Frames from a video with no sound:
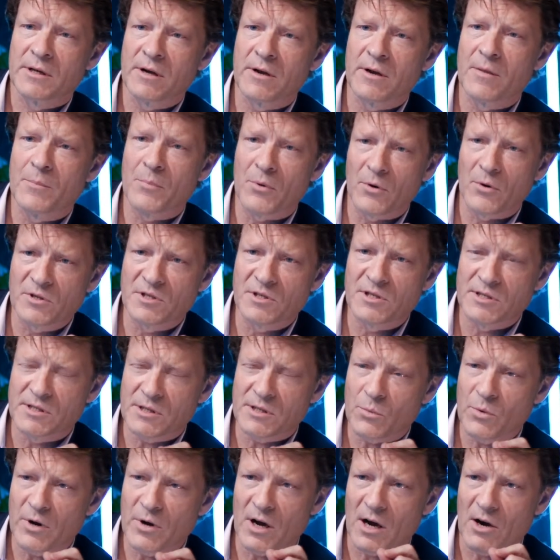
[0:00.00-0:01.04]
You know, the point is,
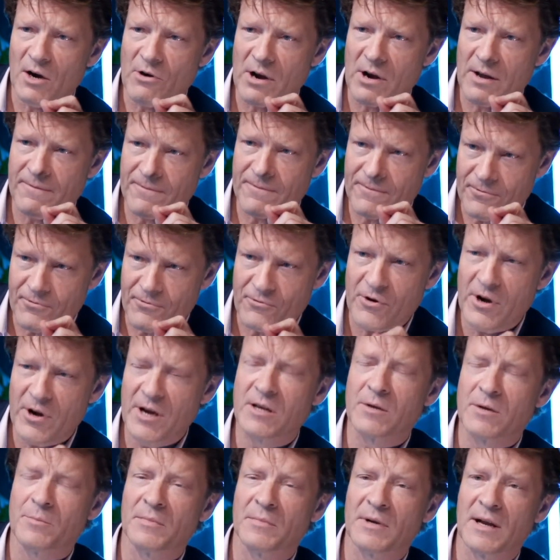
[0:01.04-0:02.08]
we are a
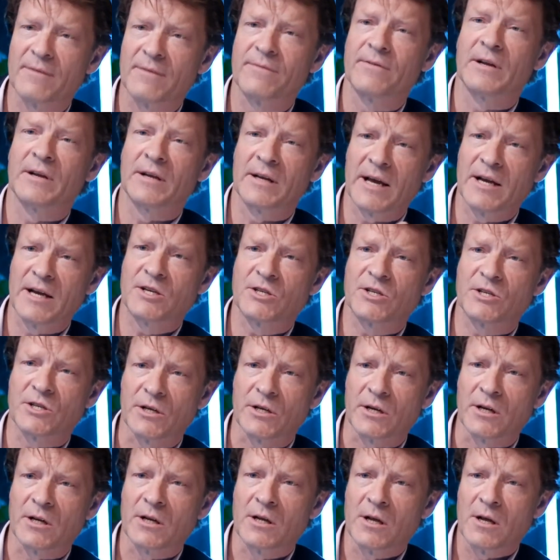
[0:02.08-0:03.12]
freedom-loving nation,
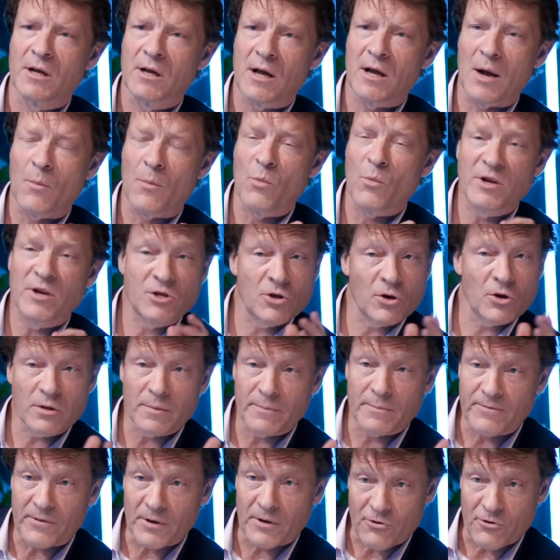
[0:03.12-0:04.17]
and we took them
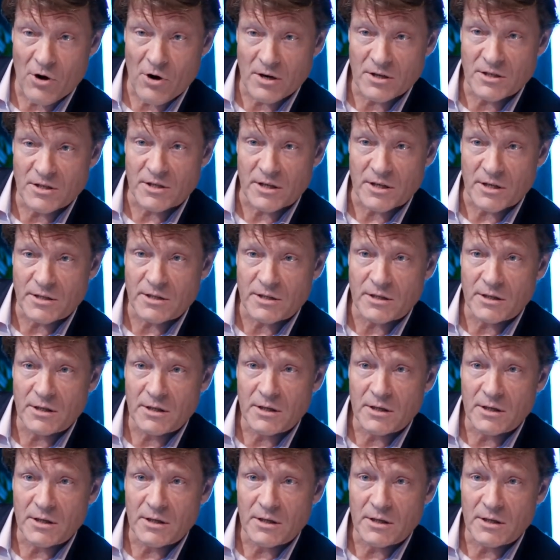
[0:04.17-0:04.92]
for granted,